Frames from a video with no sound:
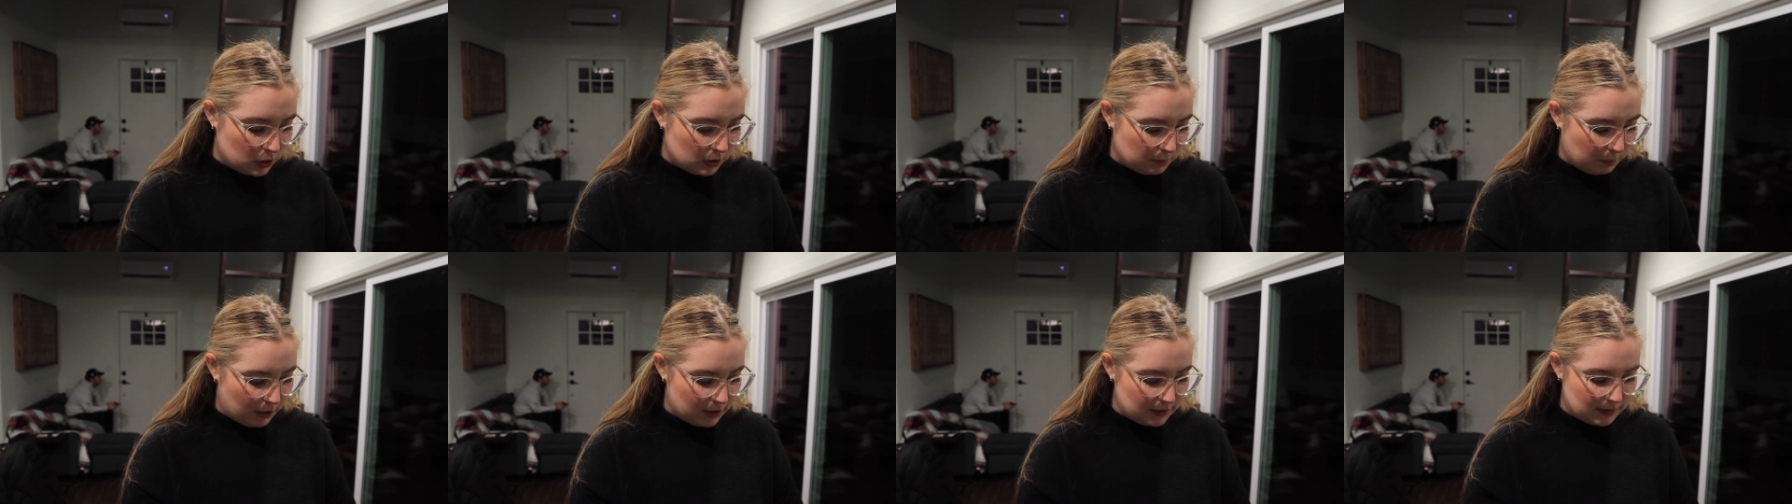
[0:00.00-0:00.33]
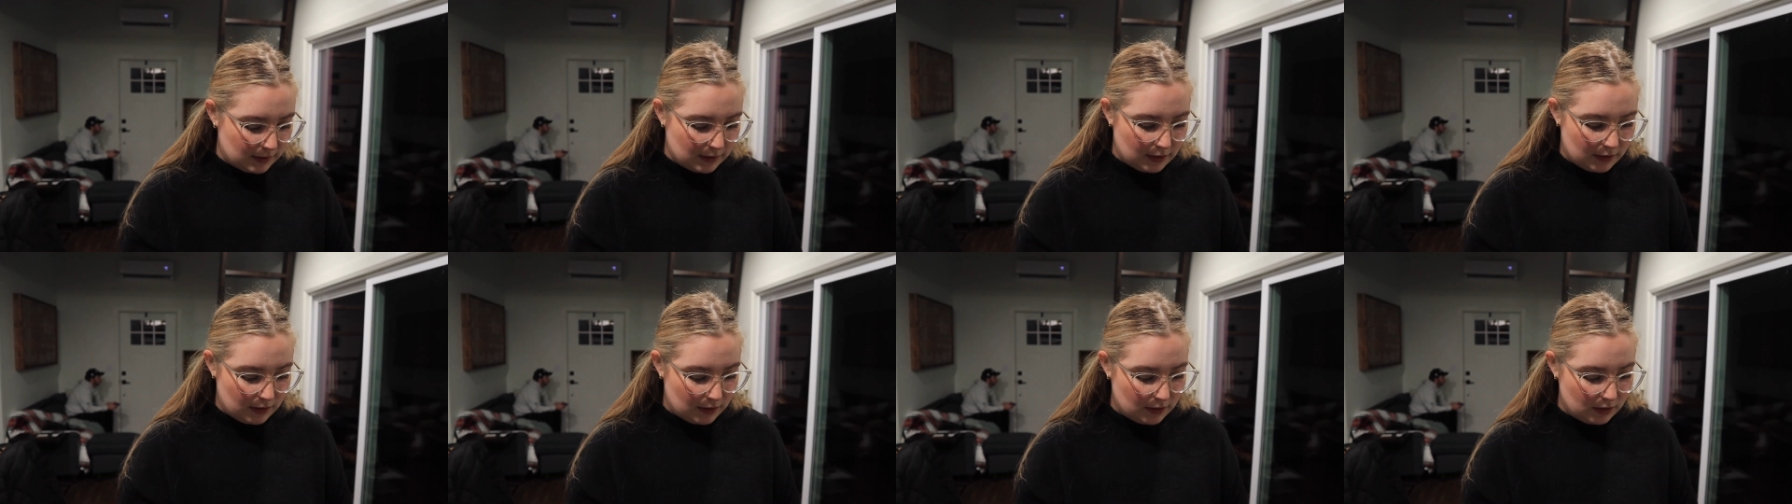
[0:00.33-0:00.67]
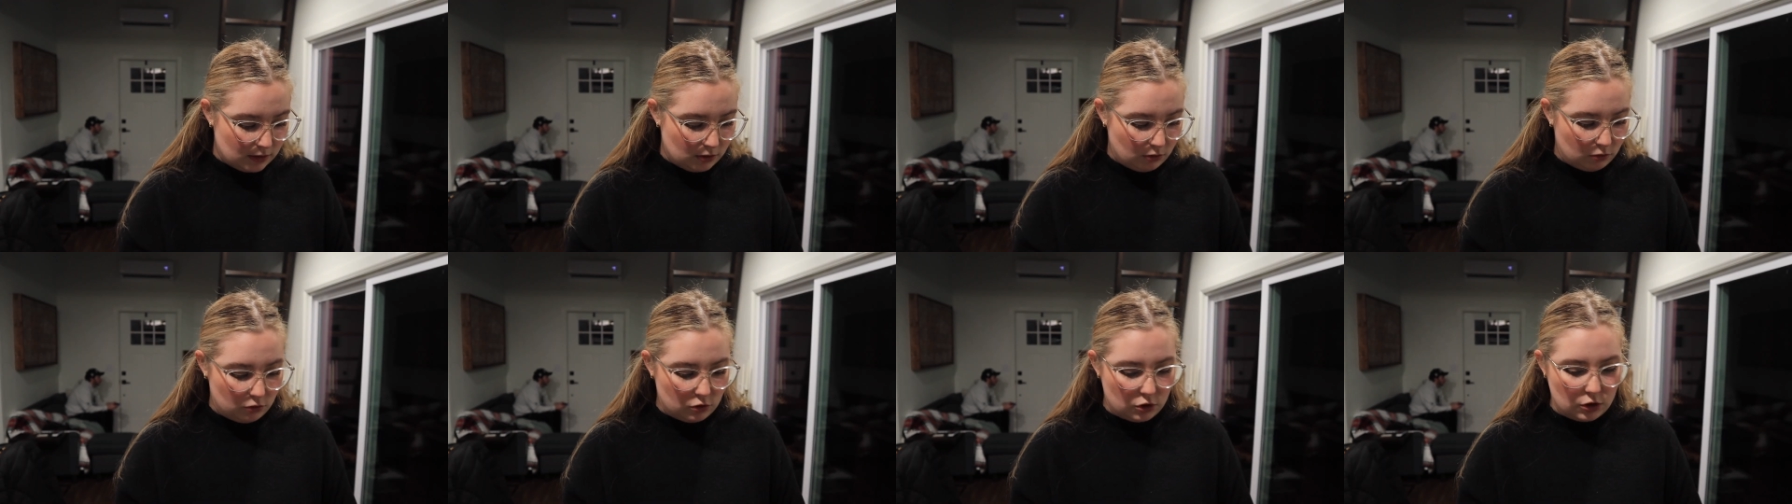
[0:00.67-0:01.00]

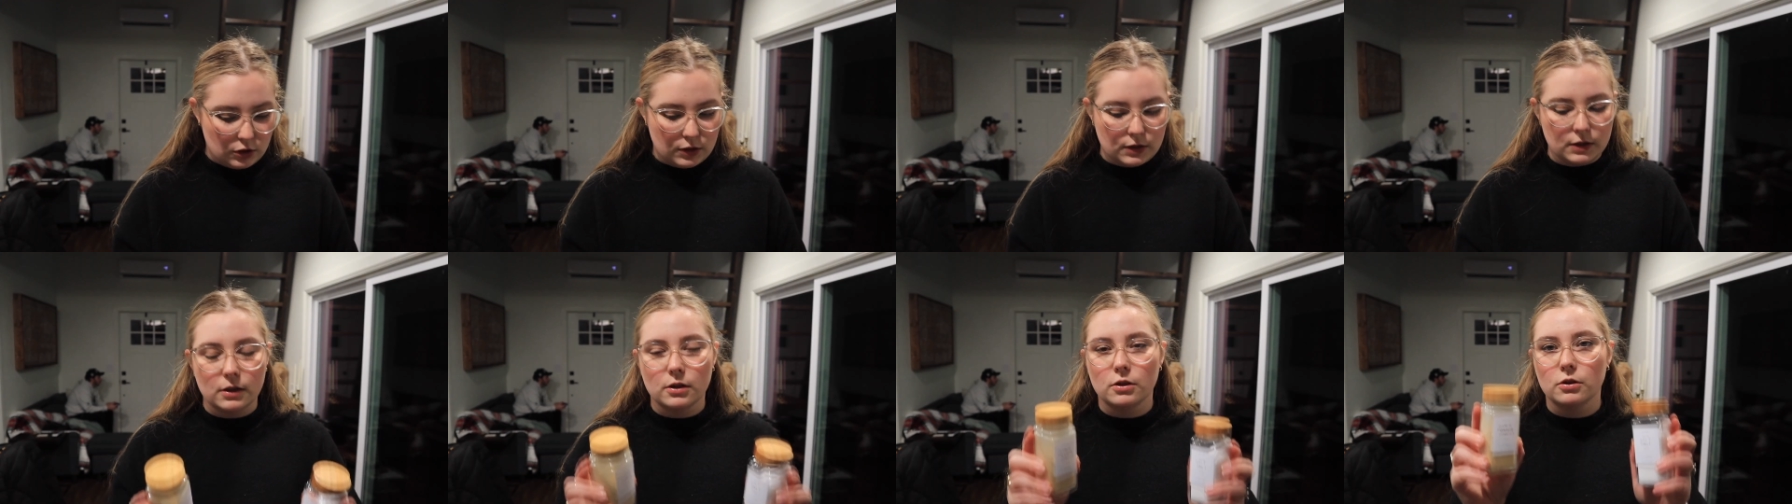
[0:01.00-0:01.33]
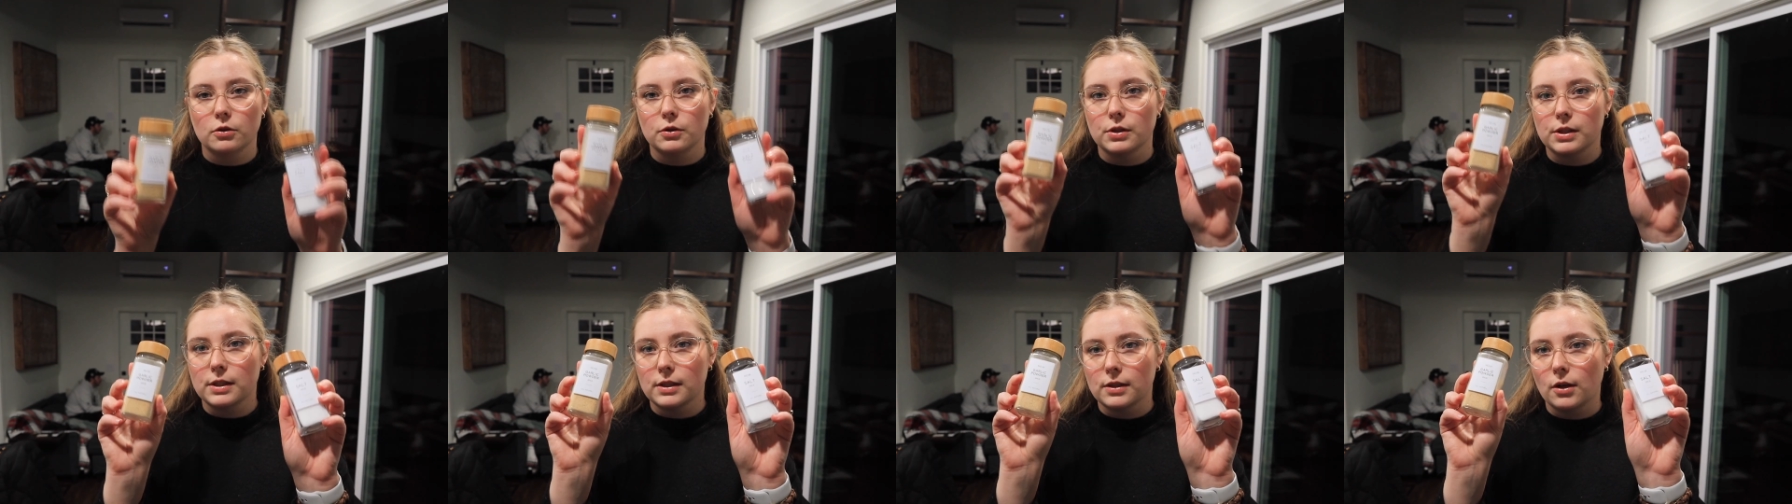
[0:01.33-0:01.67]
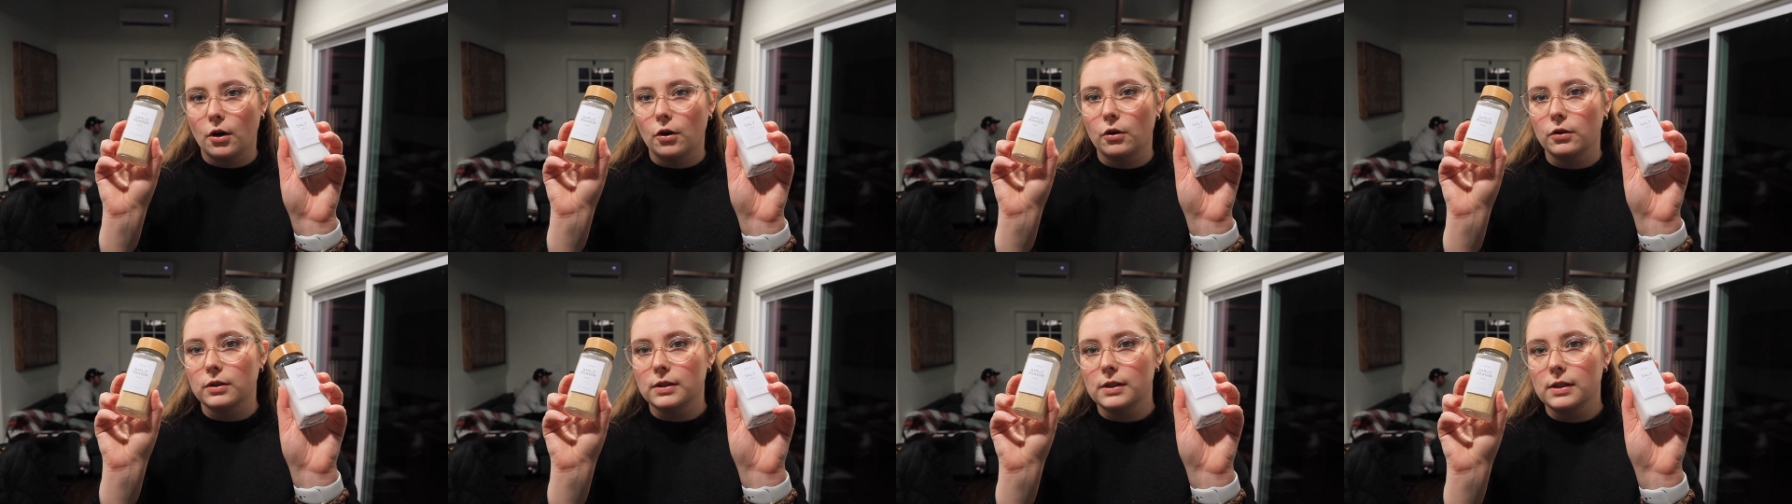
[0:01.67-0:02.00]
spices, you'll just use
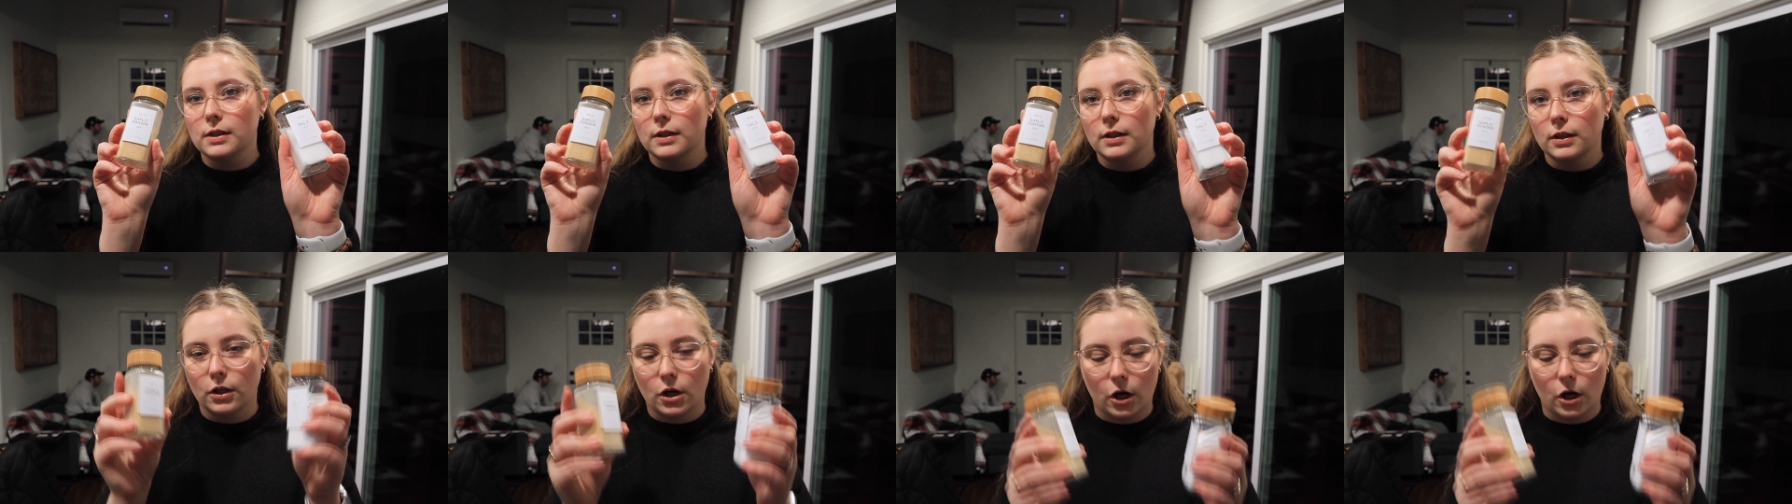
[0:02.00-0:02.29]
salt,